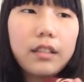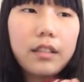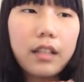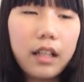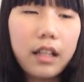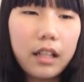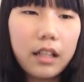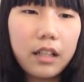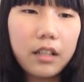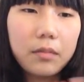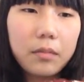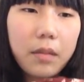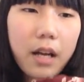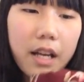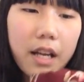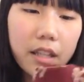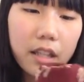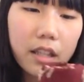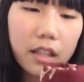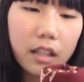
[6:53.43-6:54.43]

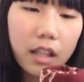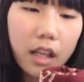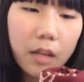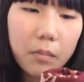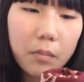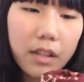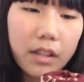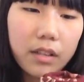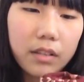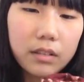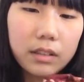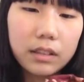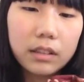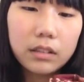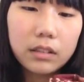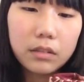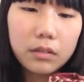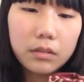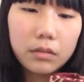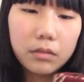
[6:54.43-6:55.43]
I think I might
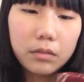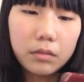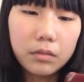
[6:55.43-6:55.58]
also